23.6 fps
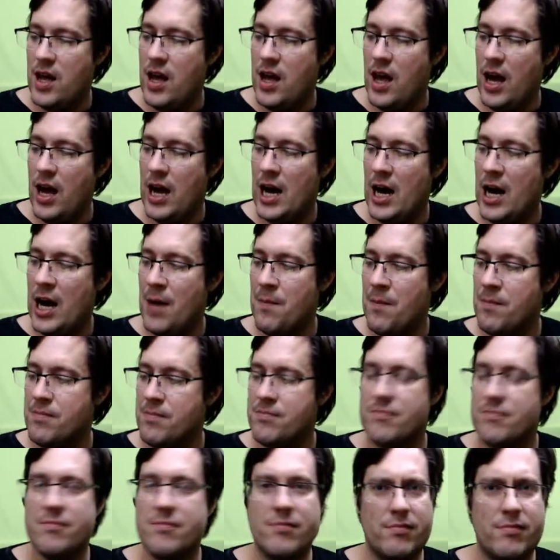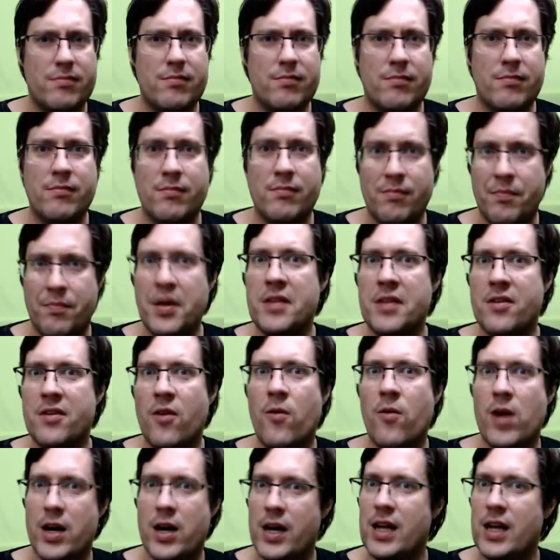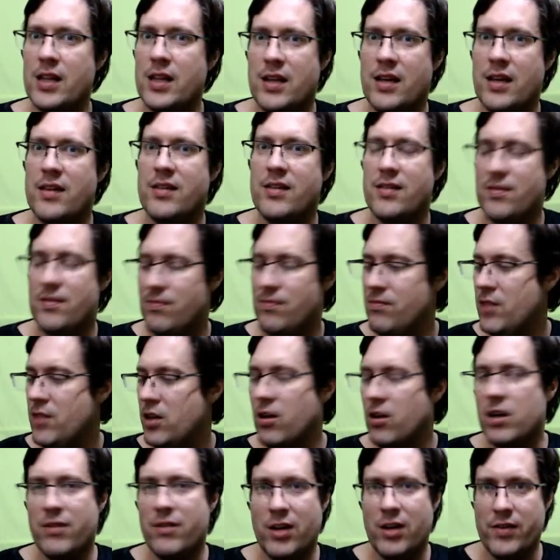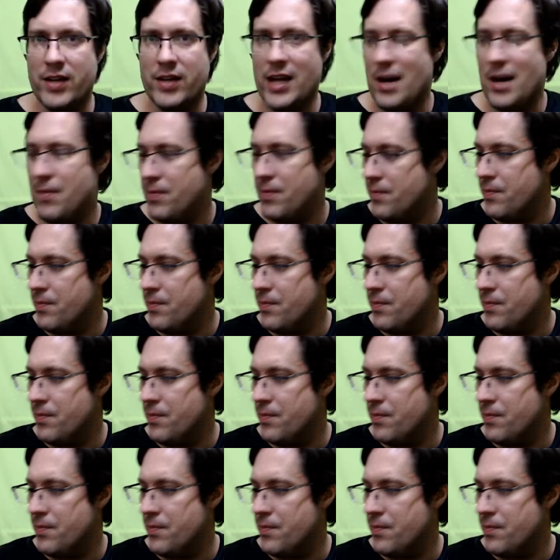But don't worry, there's a lot of overlap.